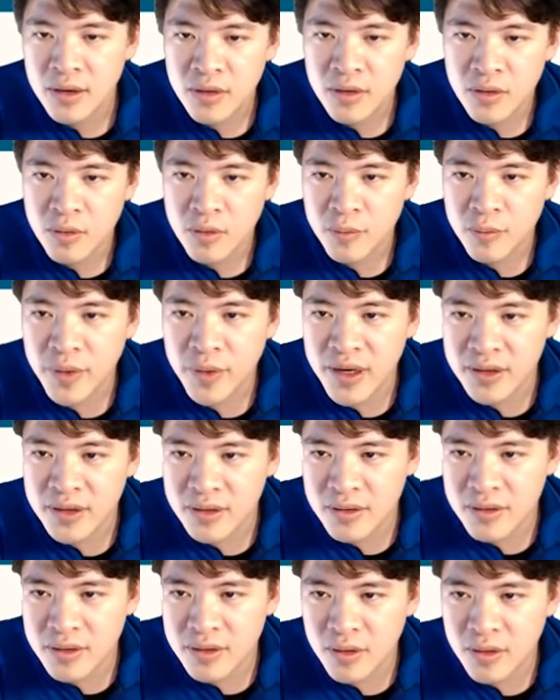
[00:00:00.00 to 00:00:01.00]
But
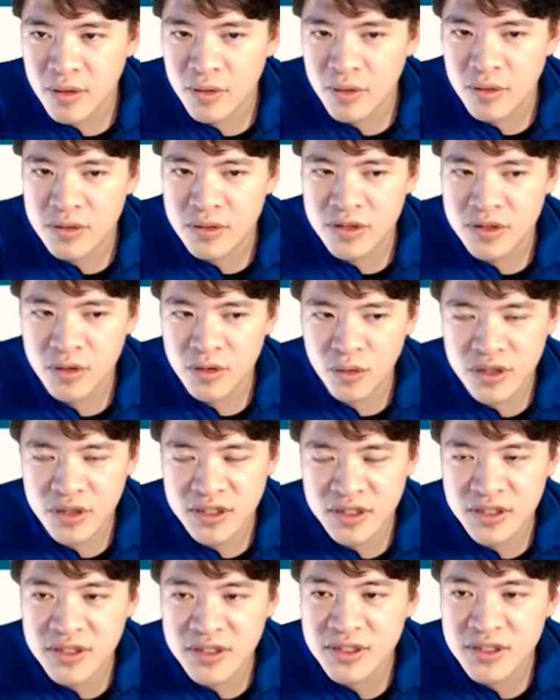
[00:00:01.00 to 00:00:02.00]
there was
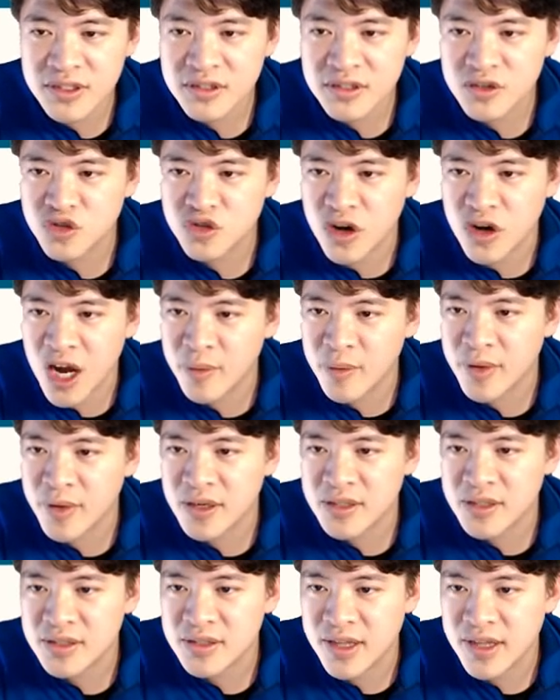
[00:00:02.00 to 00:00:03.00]
certain
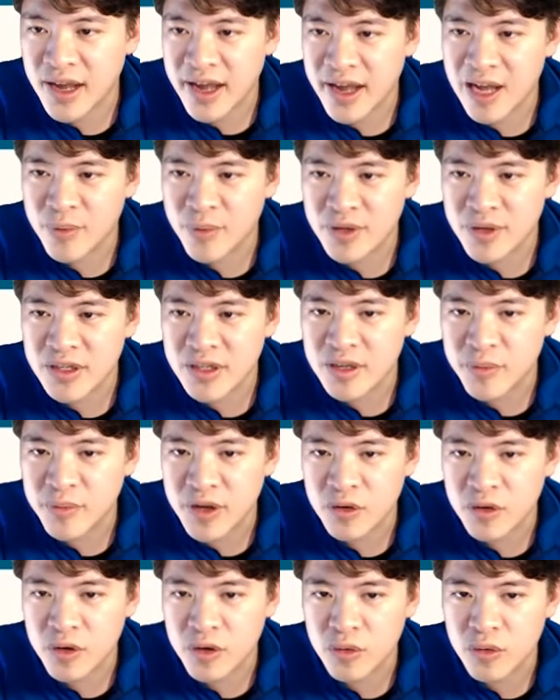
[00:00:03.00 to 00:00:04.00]
drama that happened in the
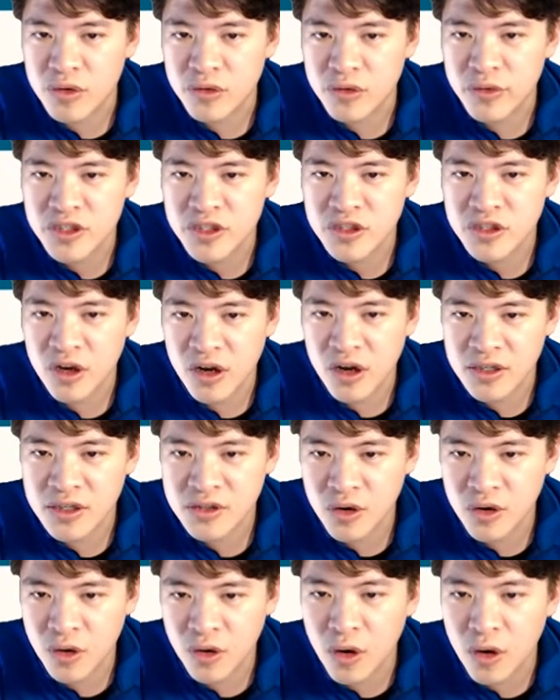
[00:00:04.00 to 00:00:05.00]
Bitcoin world which caused
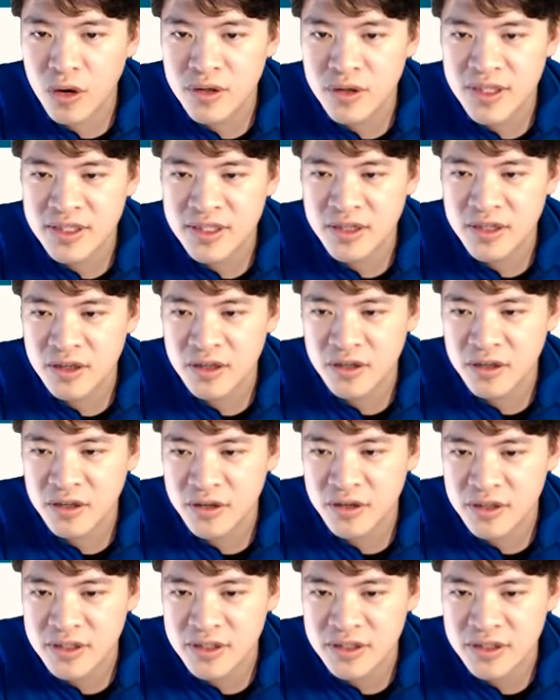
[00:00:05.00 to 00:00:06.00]
all these other
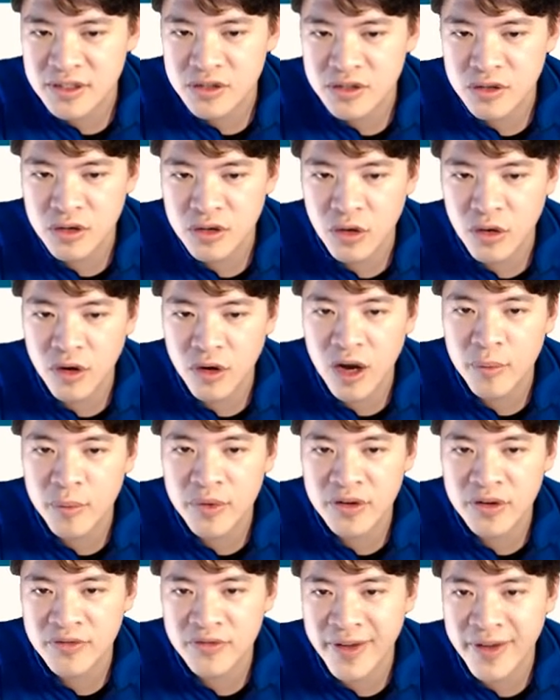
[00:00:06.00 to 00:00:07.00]
currencies to go up
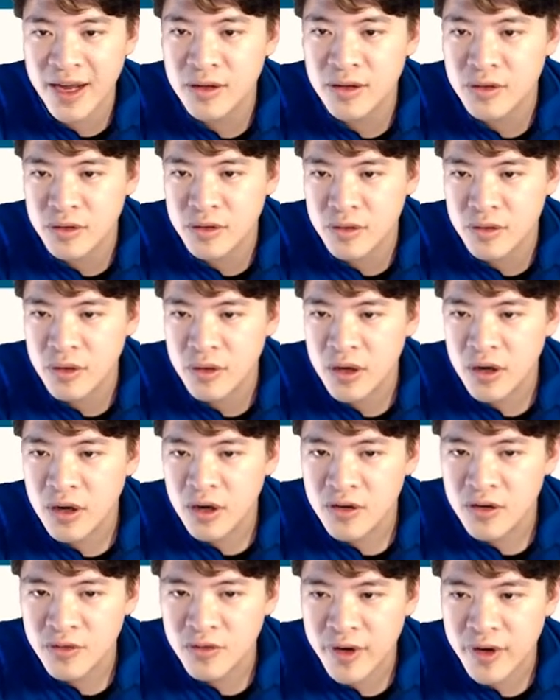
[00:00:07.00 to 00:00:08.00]
in value.
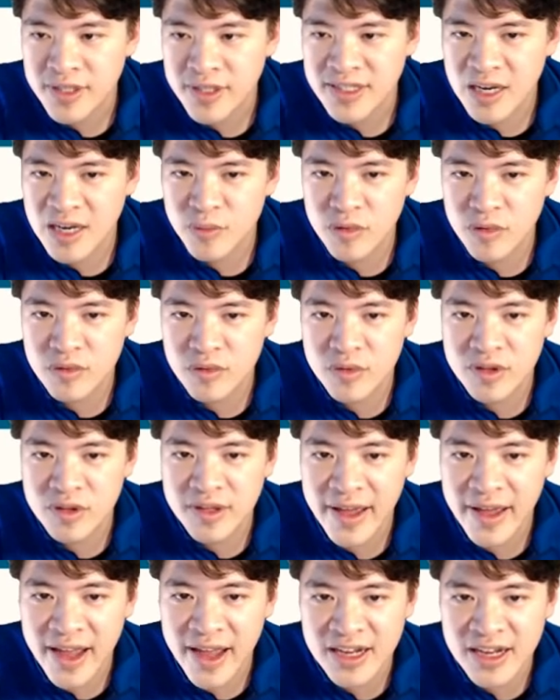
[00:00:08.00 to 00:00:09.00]
For example,
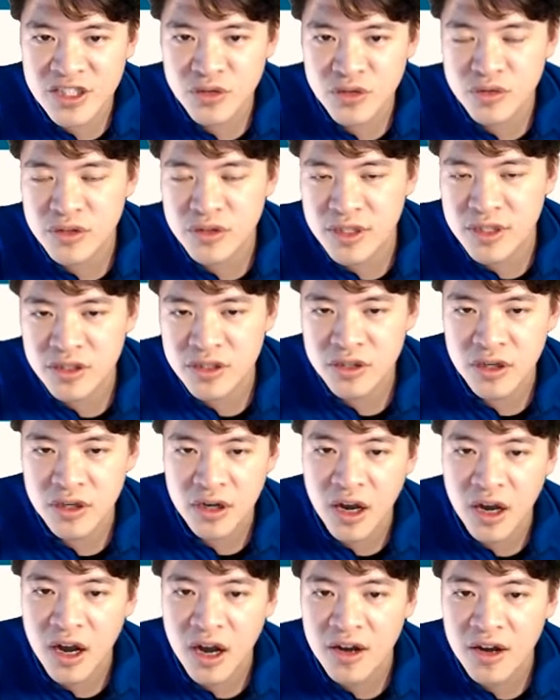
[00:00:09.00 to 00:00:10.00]
Dash really took
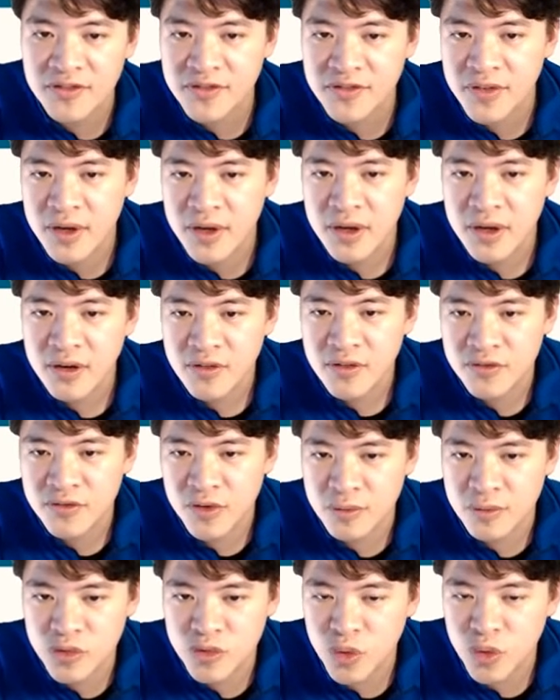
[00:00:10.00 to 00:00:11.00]
off
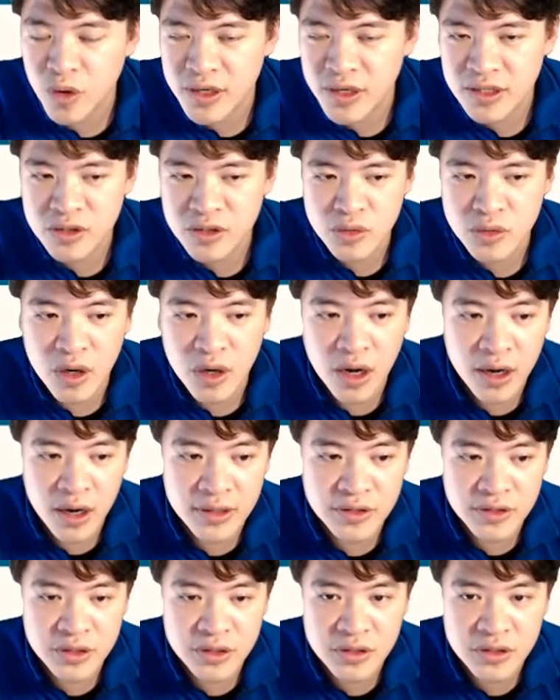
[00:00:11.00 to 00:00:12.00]
from $20 to
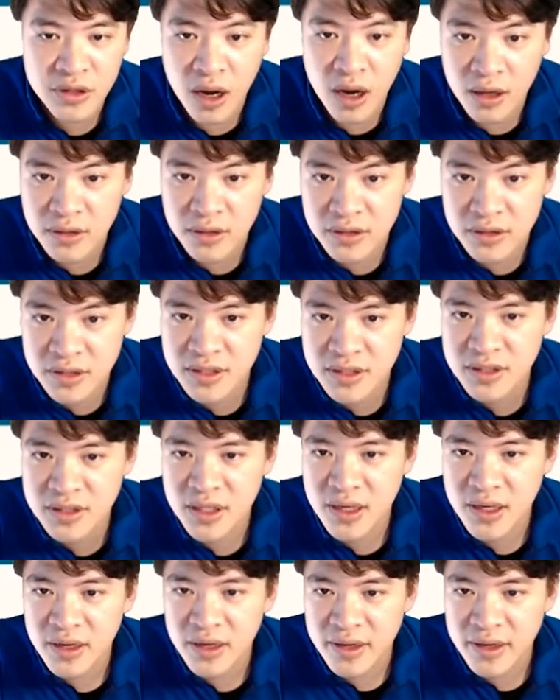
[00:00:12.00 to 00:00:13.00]
$100
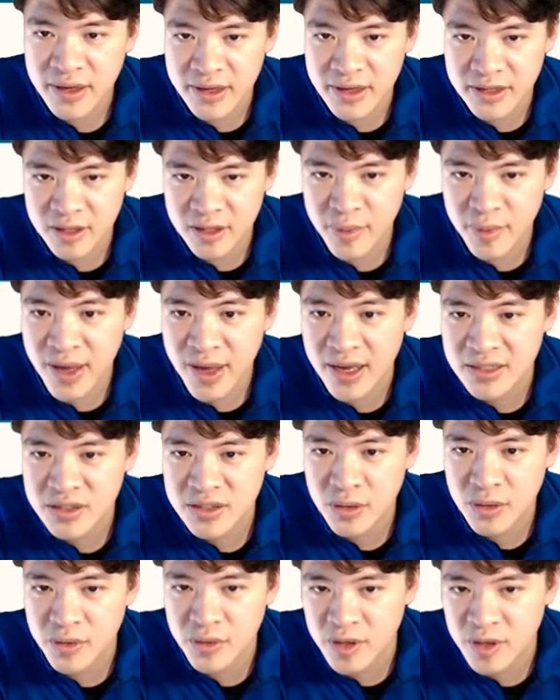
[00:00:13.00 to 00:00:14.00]
in the past
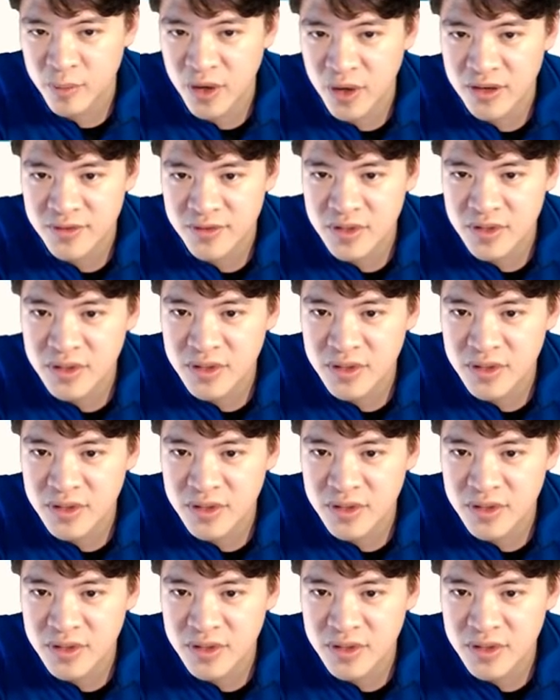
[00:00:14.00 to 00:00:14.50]
3 months.